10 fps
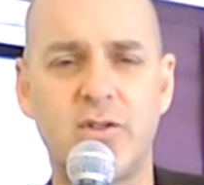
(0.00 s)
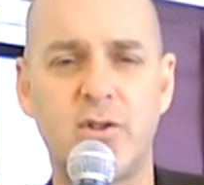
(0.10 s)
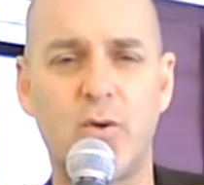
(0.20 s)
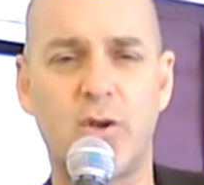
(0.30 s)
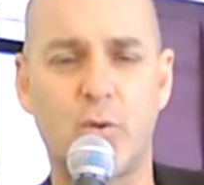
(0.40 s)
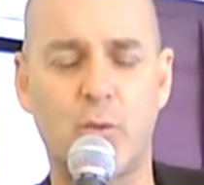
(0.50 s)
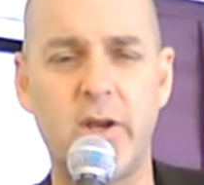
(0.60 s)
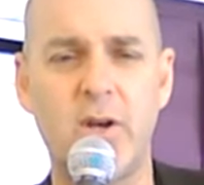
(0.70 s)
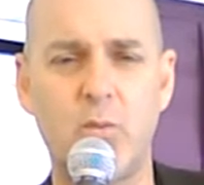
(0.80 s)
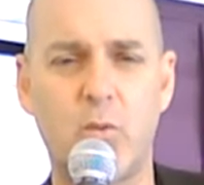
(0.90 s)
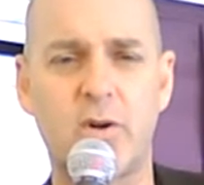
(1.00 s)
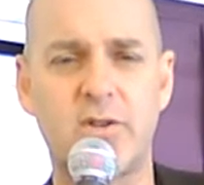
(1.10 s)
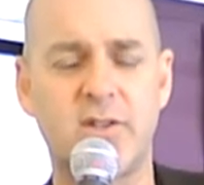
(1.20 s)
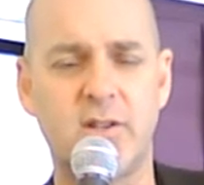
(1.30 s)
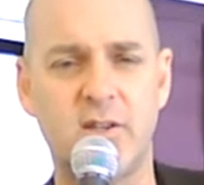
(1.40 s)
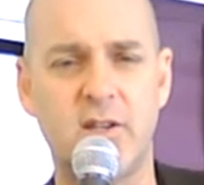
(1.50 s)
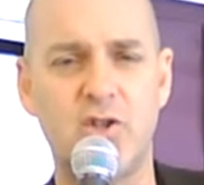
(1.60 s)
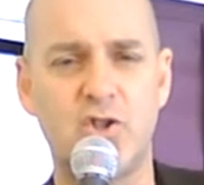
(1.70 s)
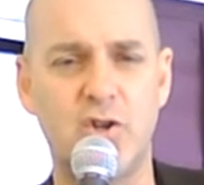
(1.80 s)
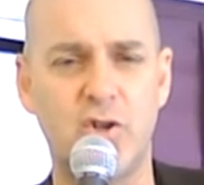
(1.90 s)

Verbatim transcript: and greater works than these shall you do,